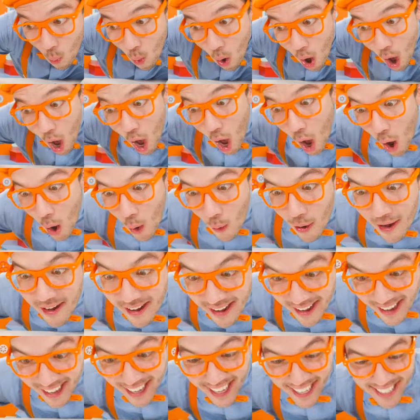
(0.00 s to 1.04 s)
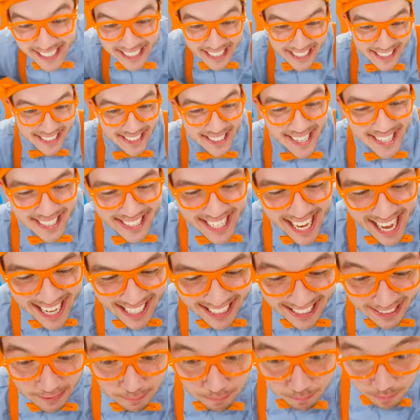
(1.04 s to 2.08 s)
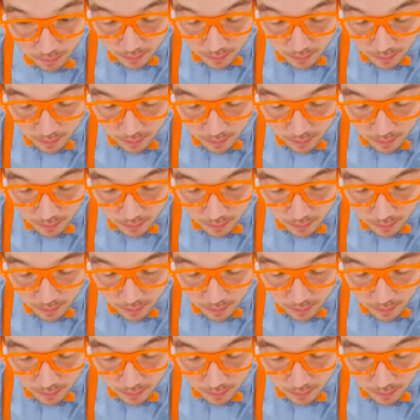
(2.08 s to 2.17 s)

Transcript: Whoa, look at it.